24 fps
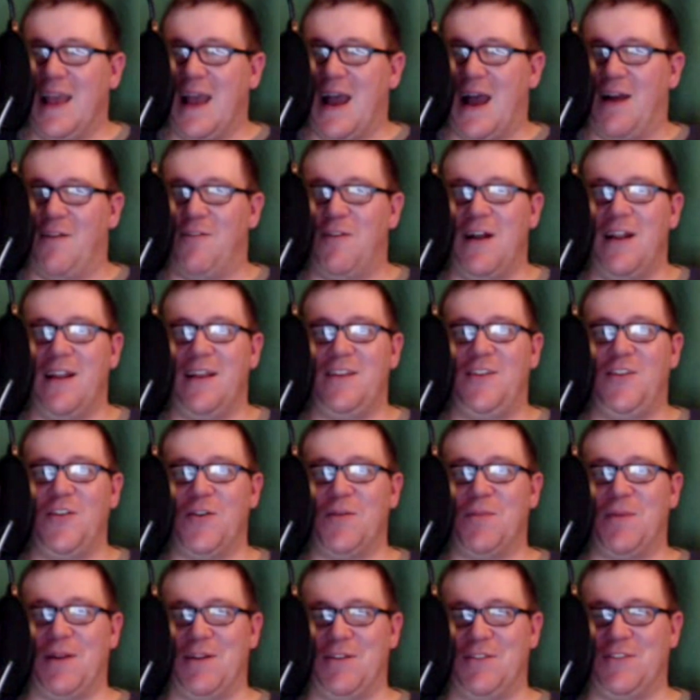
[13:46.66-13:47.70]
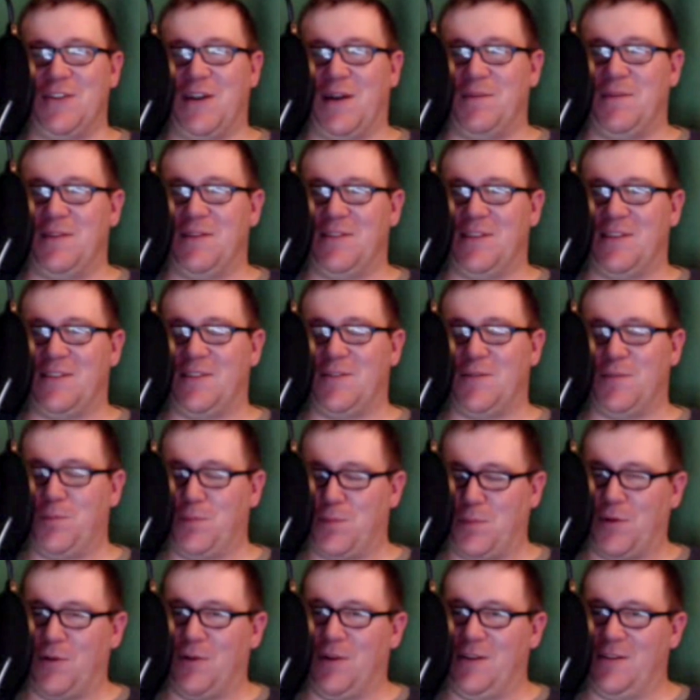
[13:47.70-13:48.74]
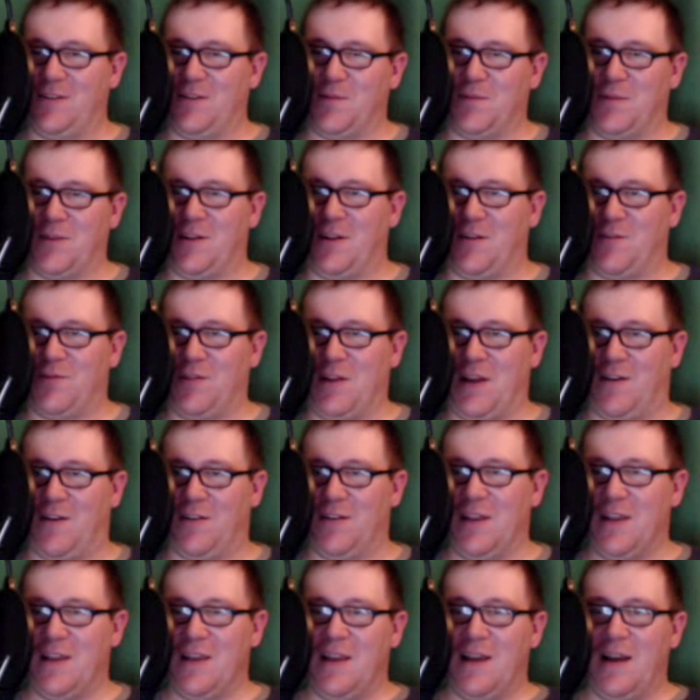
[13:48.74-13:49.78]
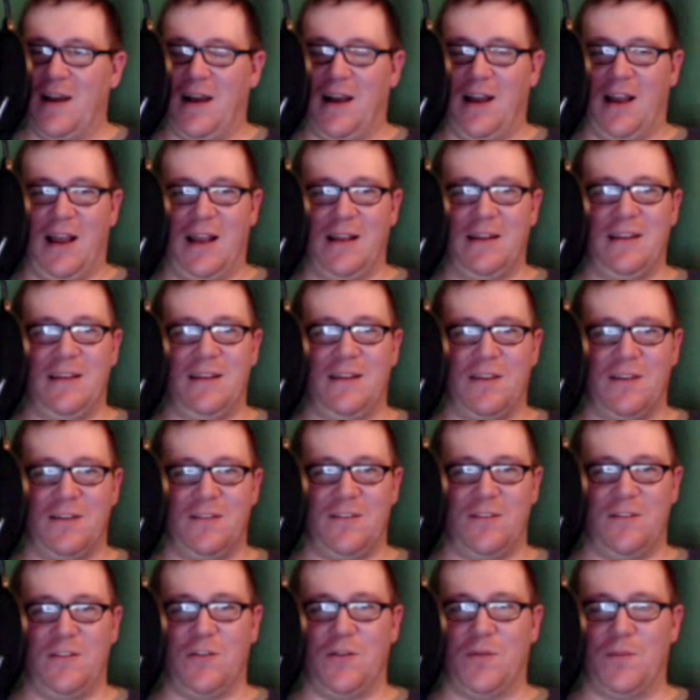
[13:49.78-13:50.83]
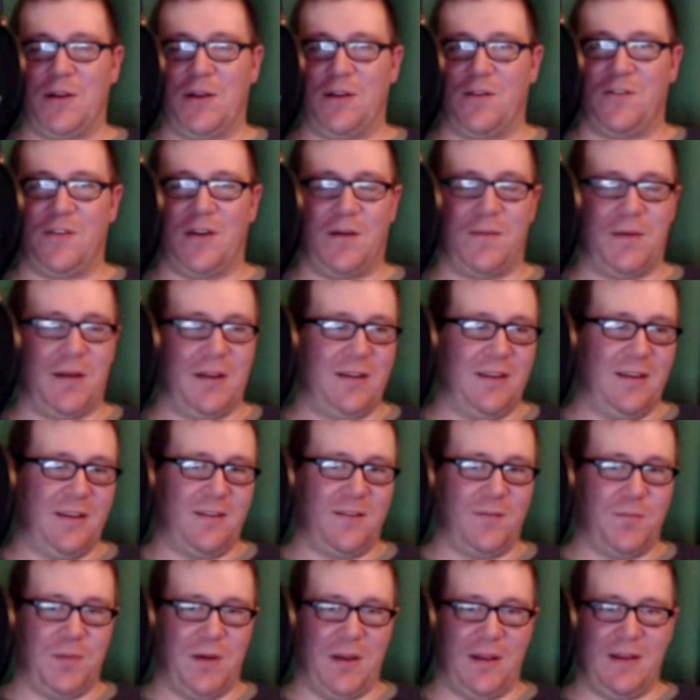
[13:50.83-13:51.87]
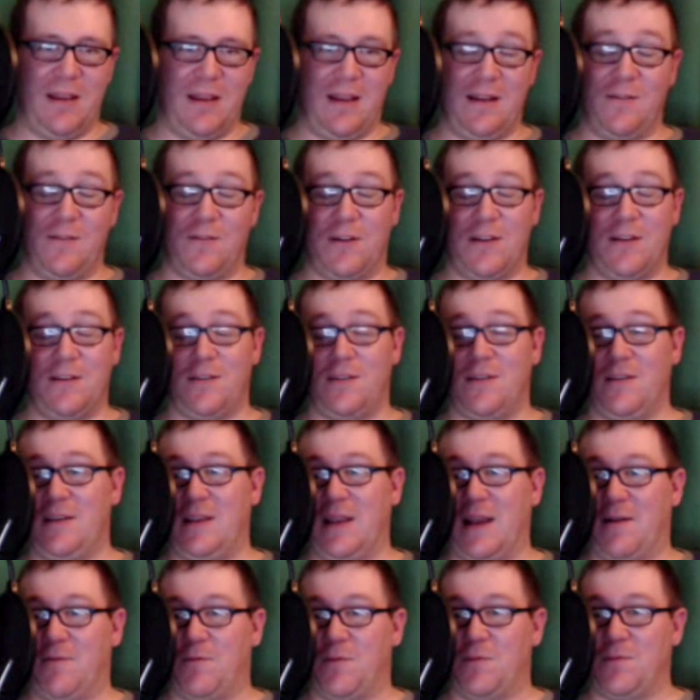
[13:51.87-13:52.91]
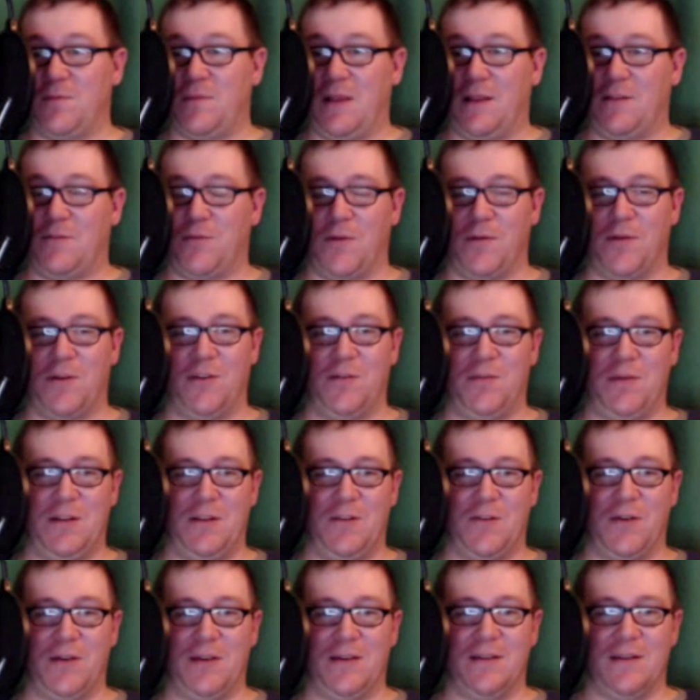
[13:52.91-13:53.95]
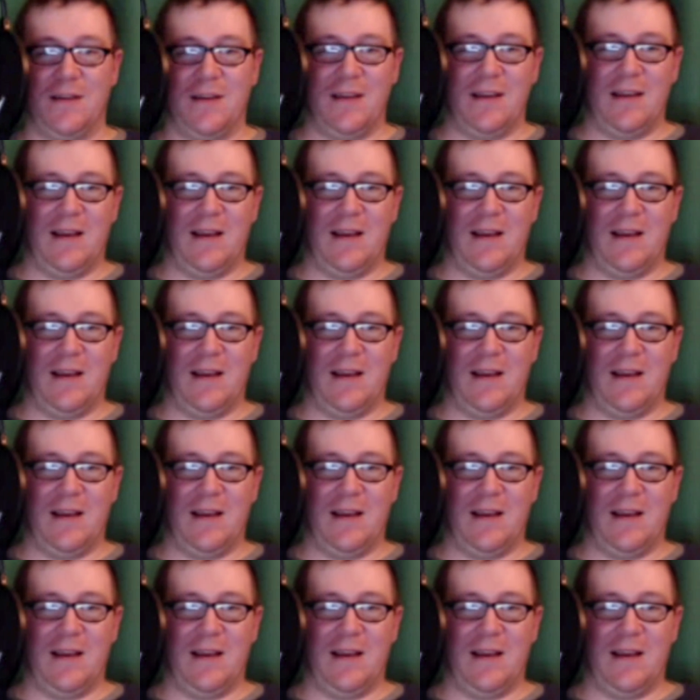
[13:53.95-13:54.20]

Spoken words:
I want to do a better job than just spurting some stuff out. I need to do a better job on this. But anyways, yeah, that's what we're going to be doing.